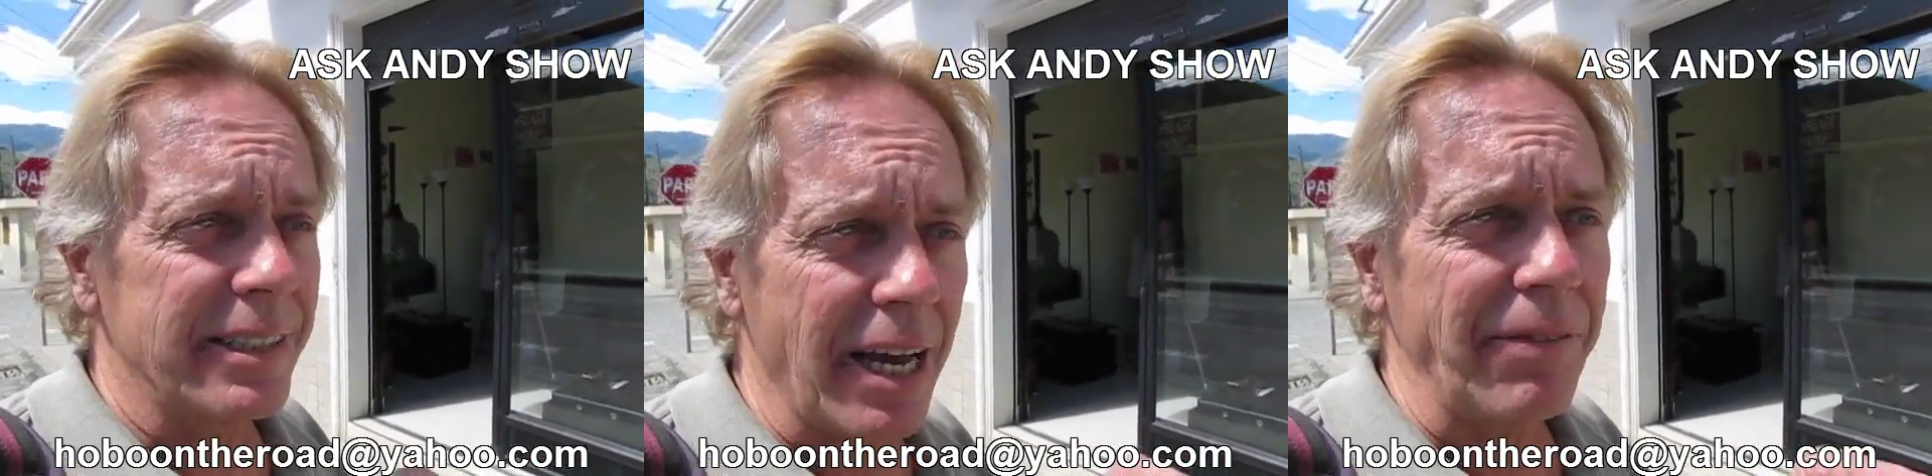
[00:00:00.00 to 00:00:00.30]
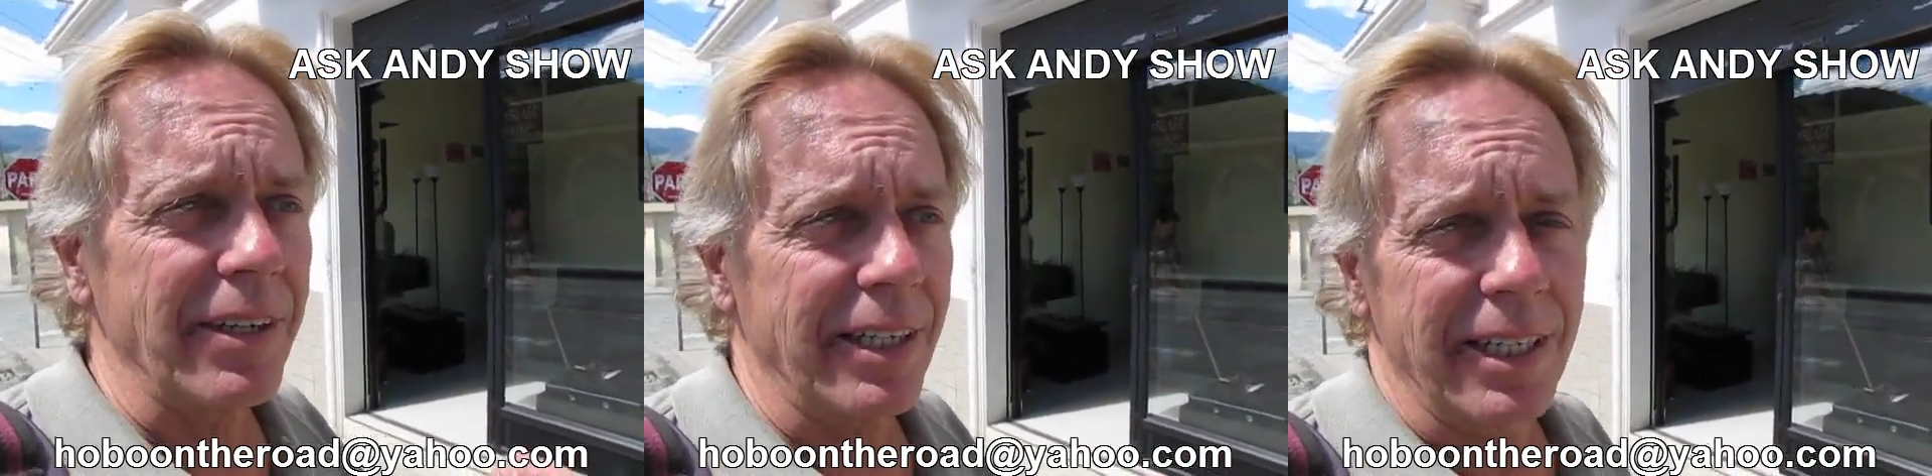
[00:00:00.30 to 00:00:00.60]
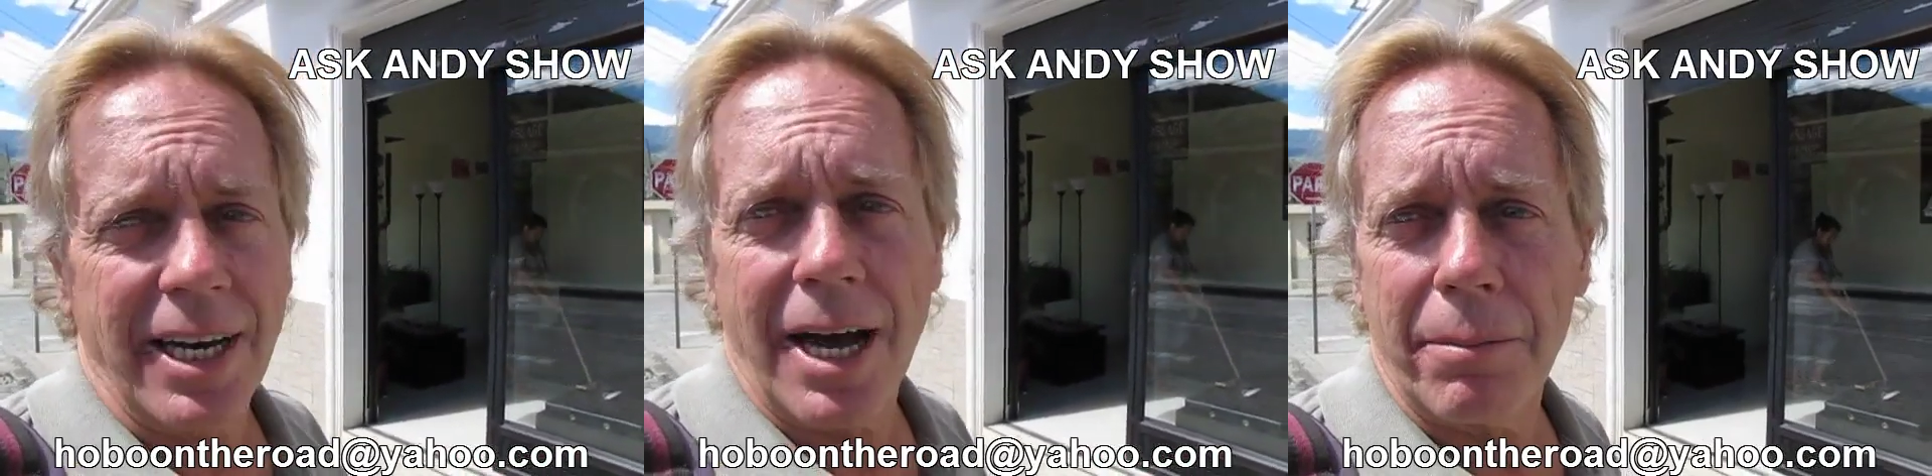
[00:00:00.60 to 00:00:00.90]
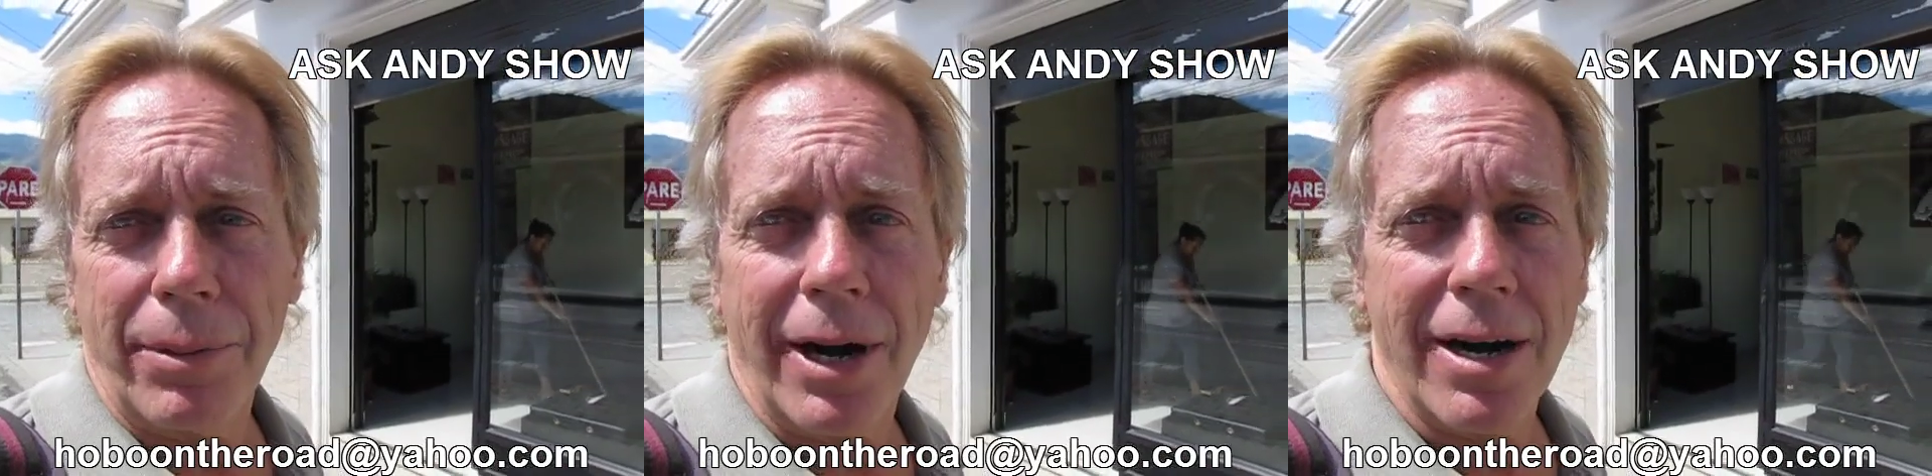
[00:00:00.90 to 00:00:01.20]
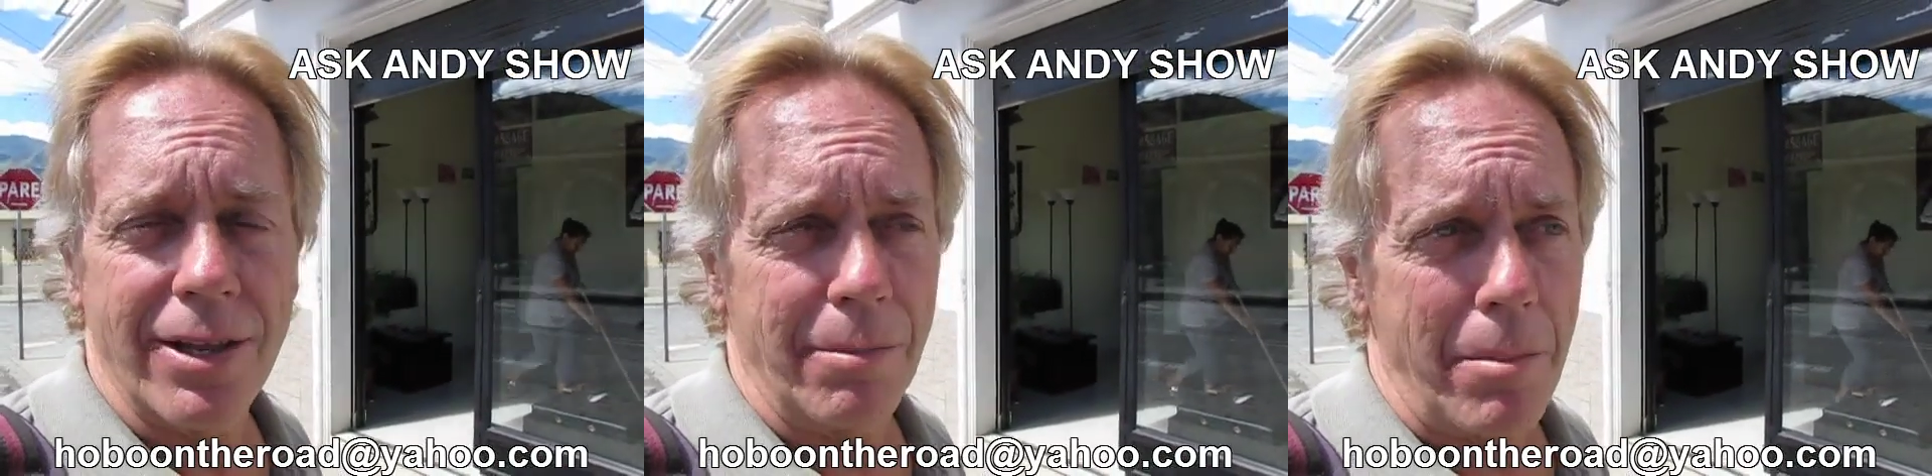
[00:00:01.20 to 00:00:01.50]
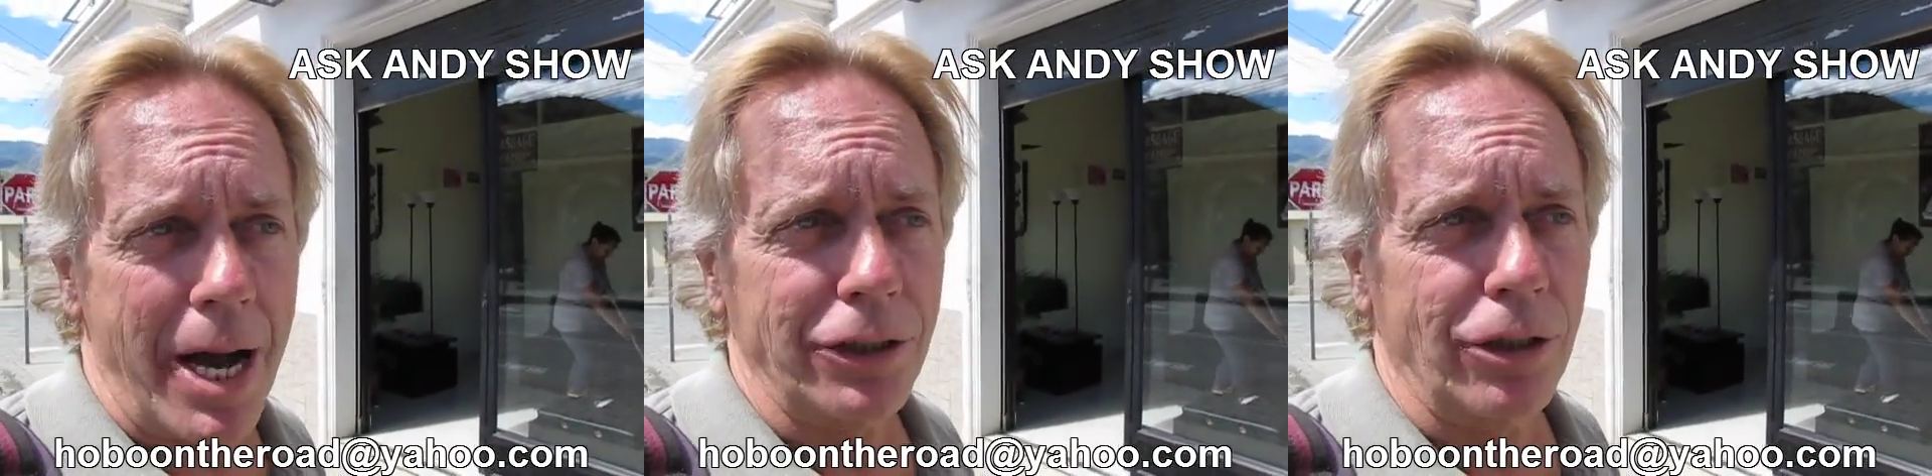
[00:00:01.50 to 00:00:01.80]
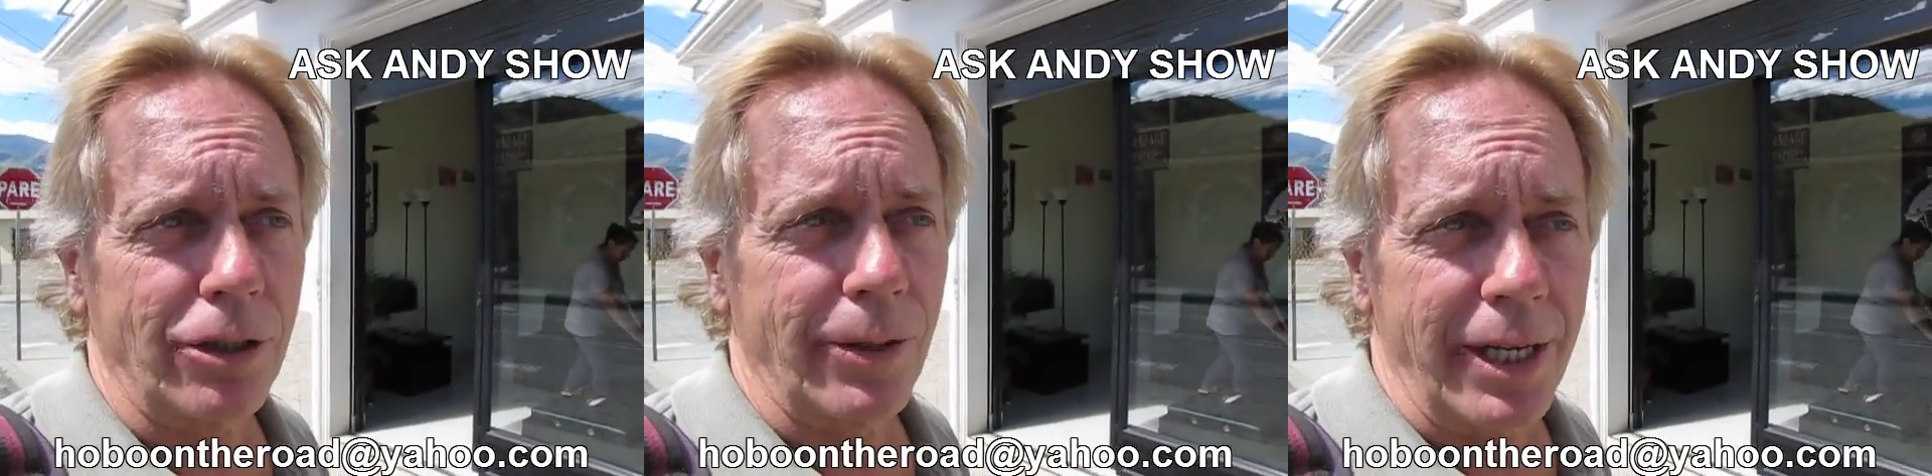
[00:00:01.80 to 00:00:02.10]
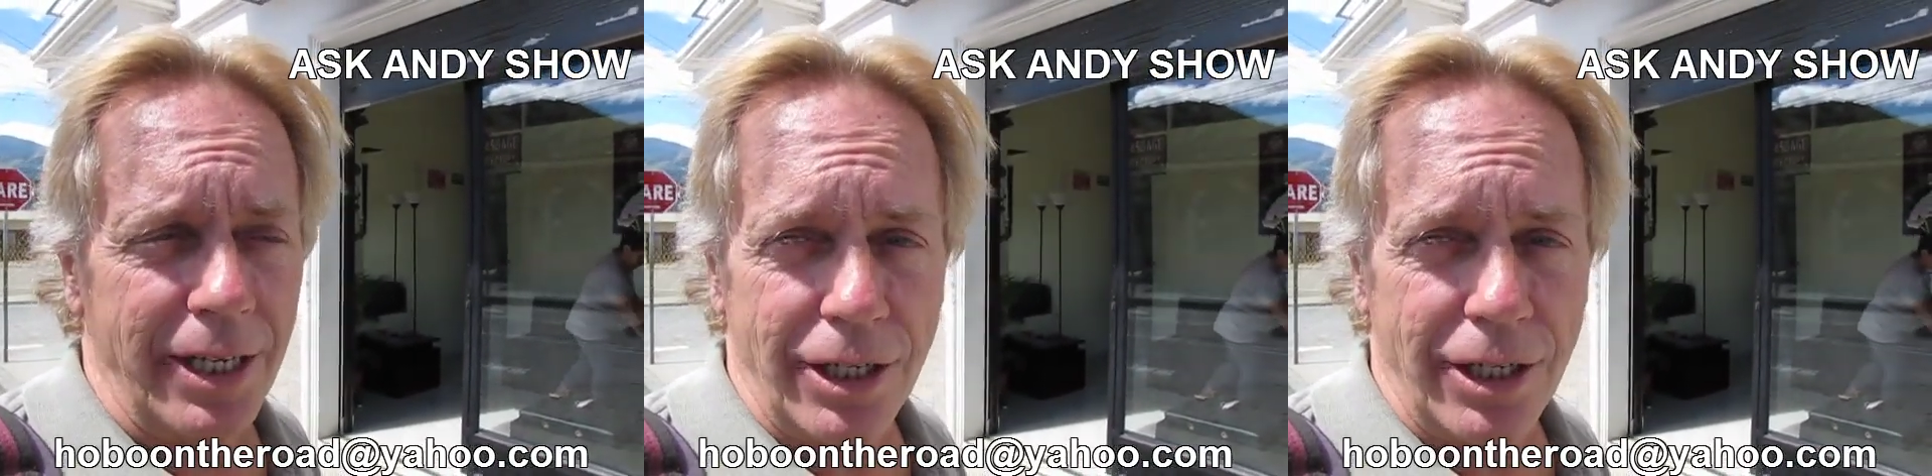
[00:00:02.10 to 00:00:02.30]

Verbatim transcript: definitely not part of the macho creed,